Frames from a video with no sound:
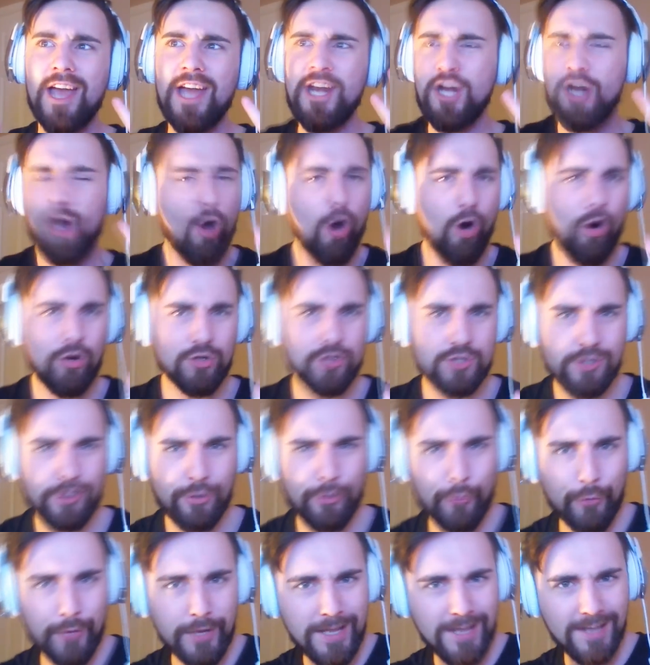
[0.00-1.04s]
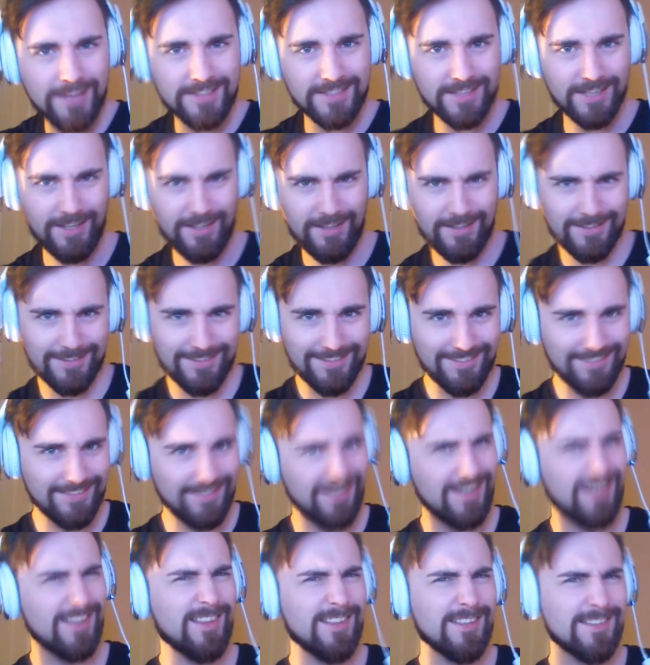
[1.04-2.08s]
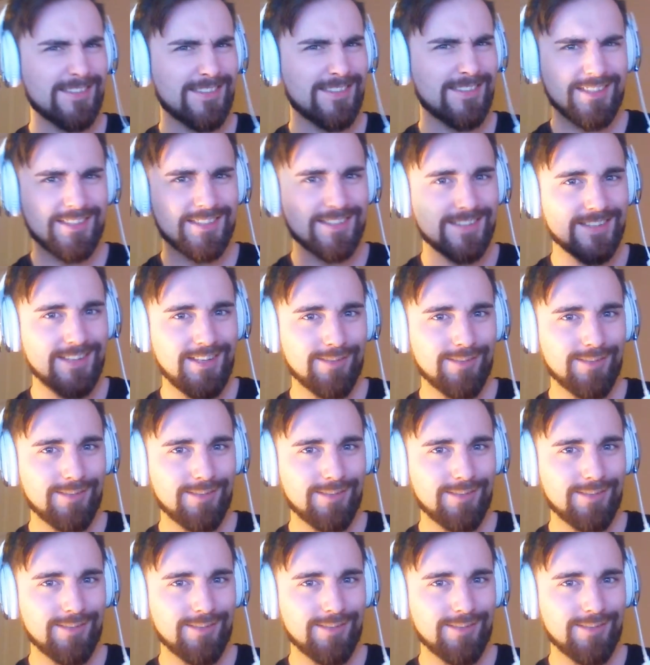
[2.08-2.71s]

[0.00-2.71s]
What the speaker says: an AnOddCreator. Yeah, that's his